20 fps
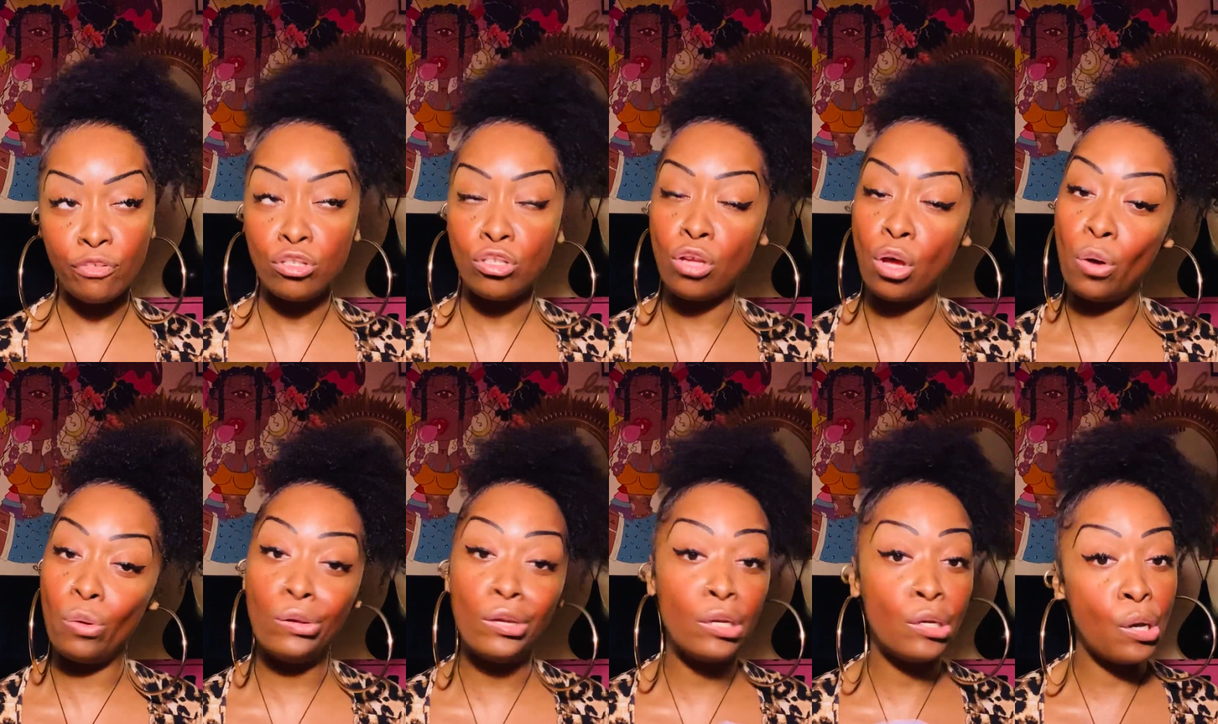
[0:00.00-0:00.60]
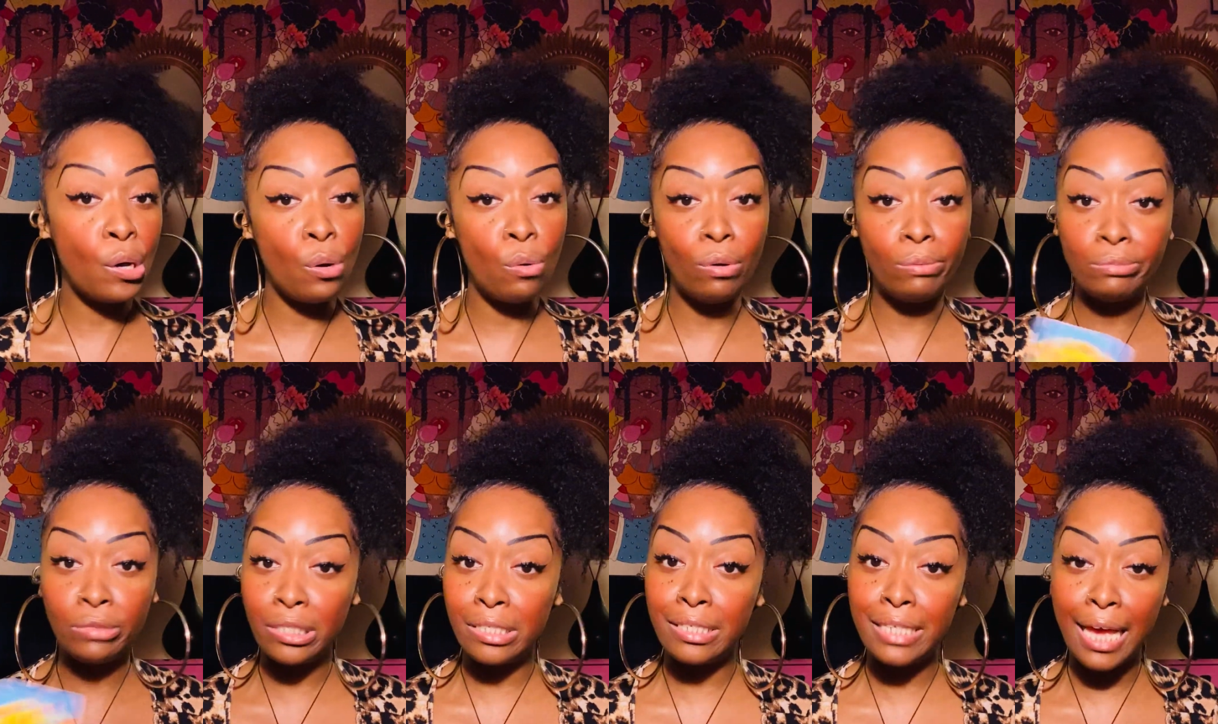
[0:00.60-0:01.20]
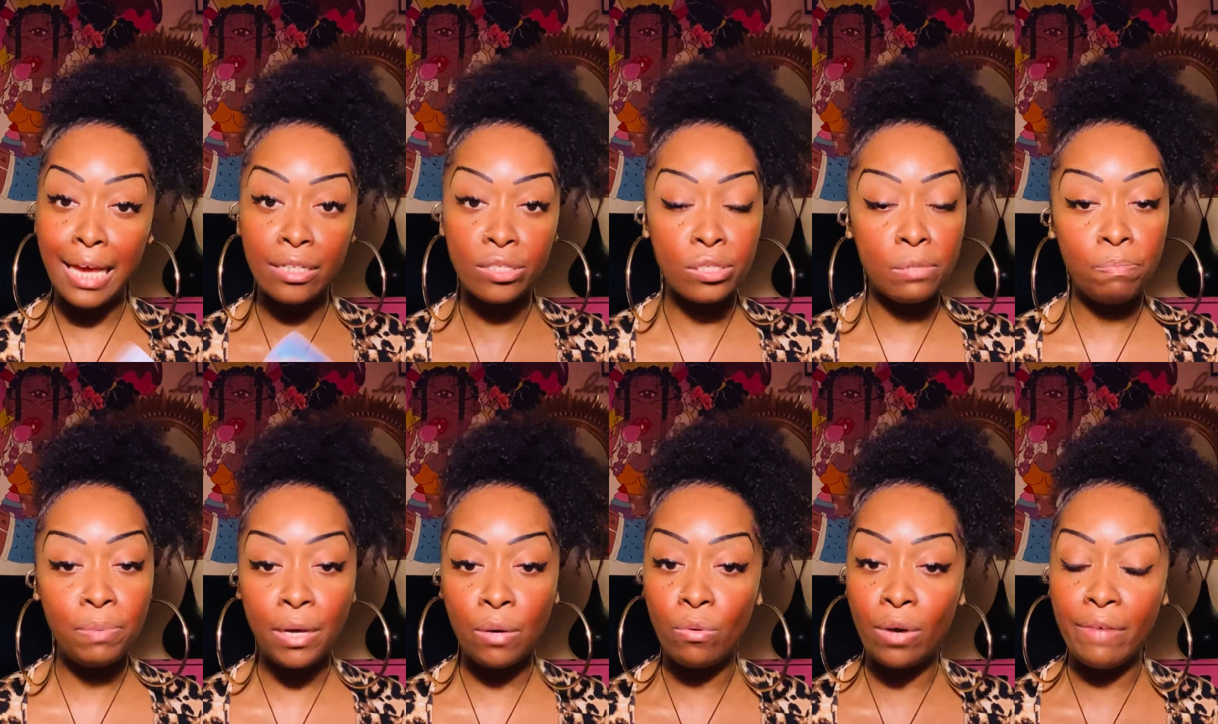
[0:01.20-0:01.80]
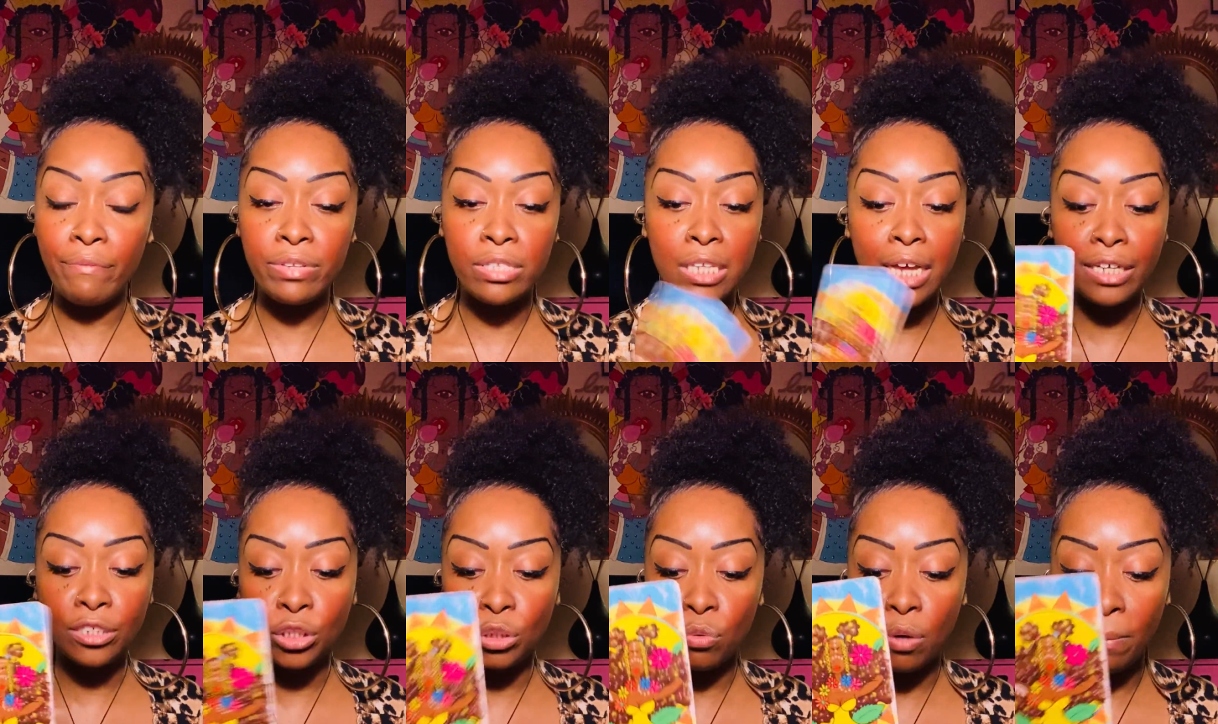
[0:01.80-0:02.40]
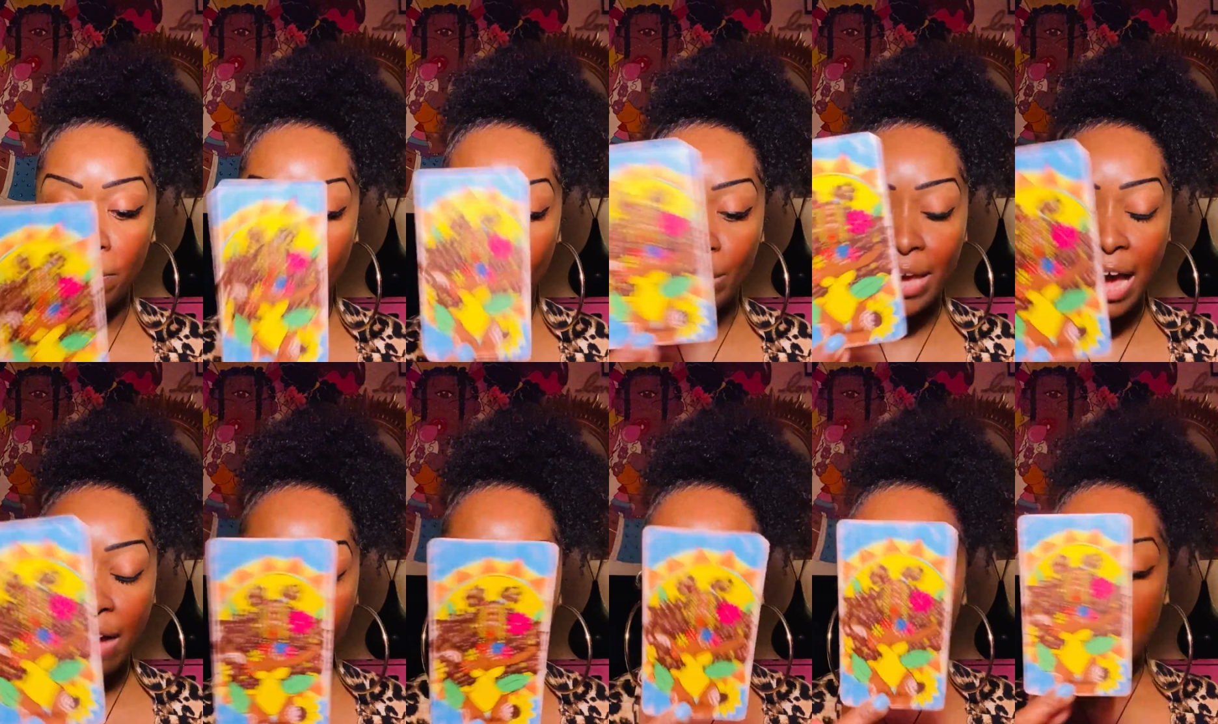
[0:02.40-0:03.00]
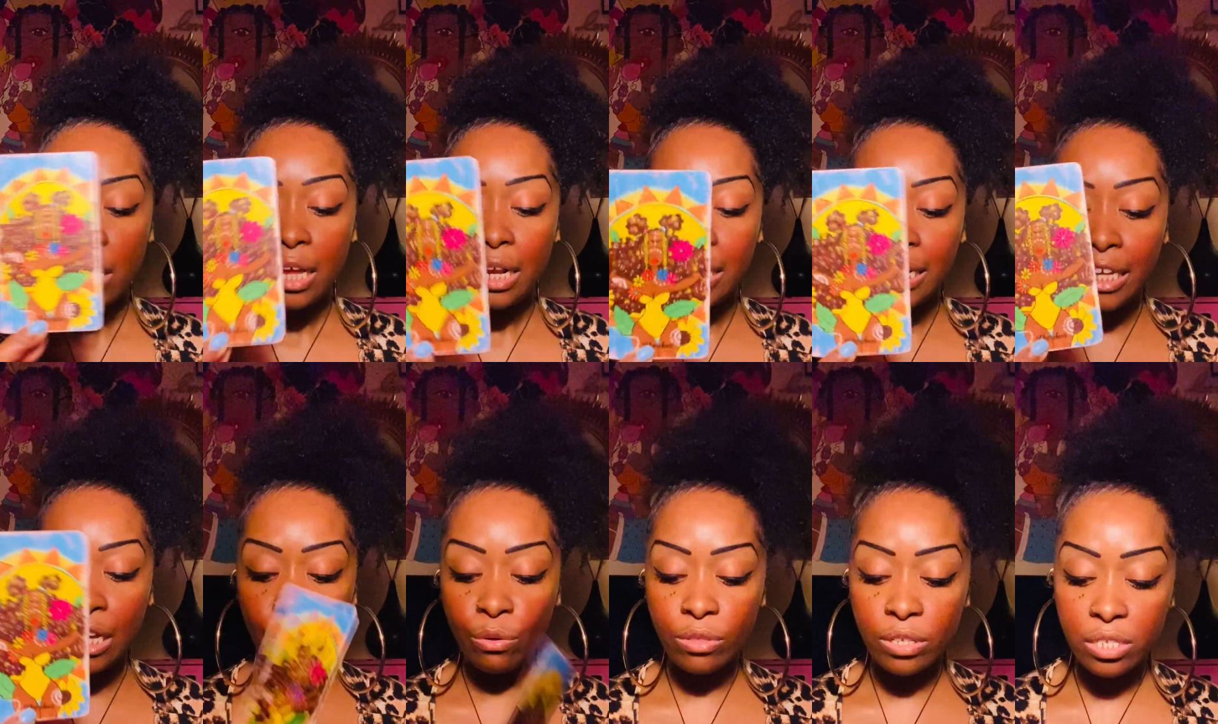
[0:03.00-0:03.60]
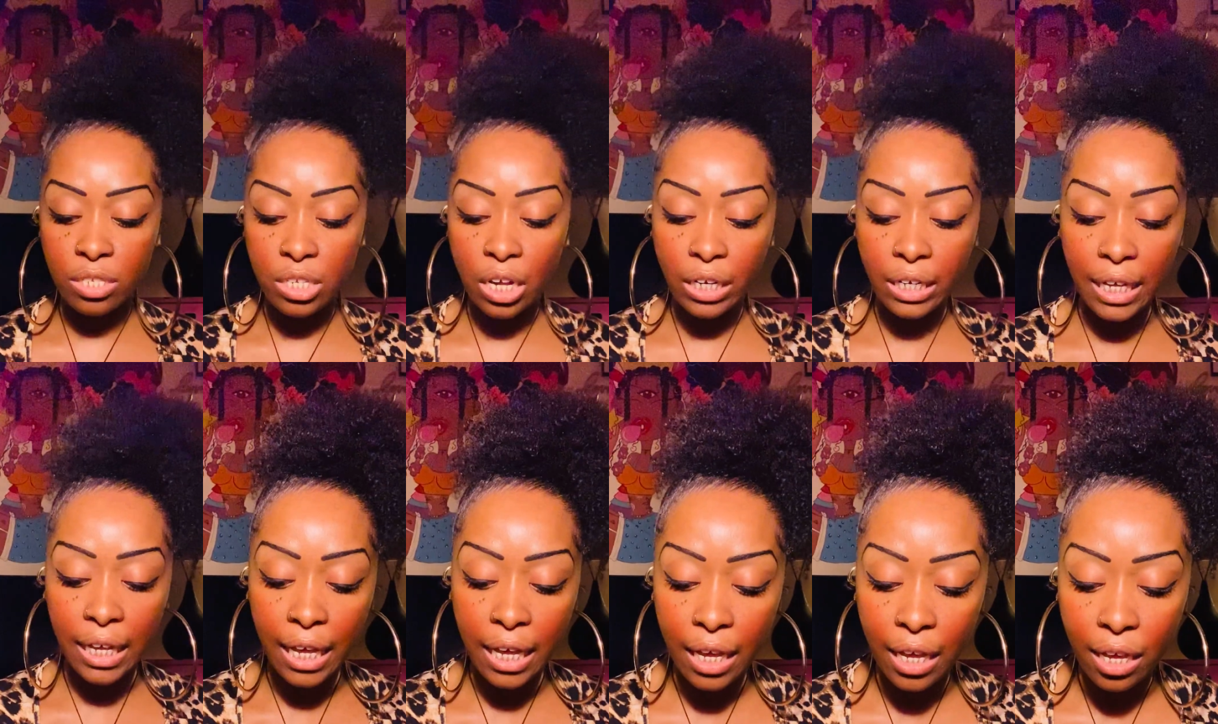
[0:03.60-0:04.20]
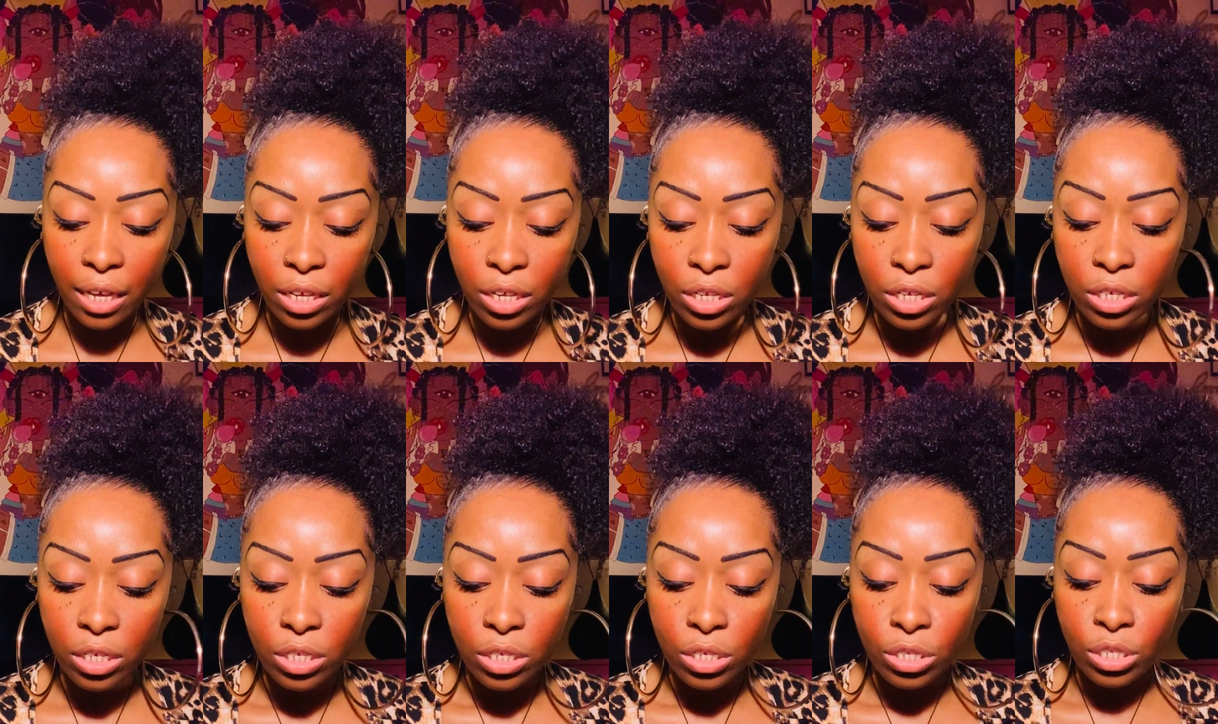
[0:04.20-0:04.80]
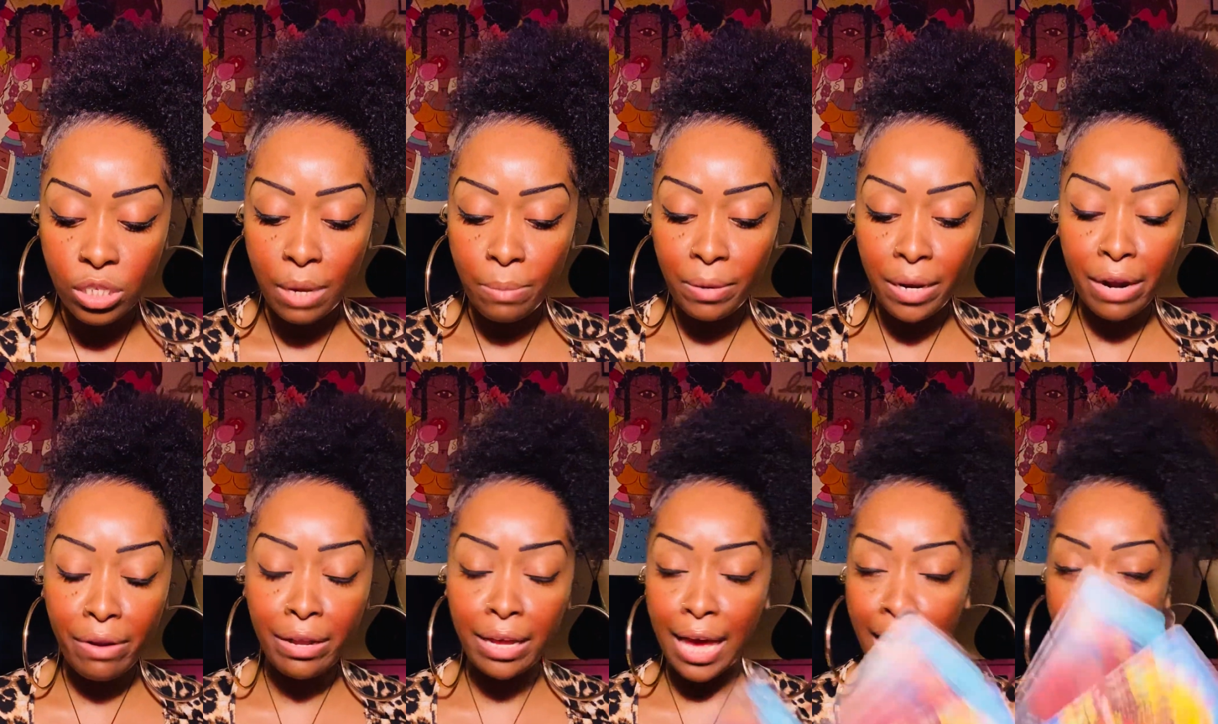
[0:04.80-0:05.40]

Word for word: So, you know, I'm just saying, just pick whatever side you want. But we have Leo, the sun here. So I'm hearing,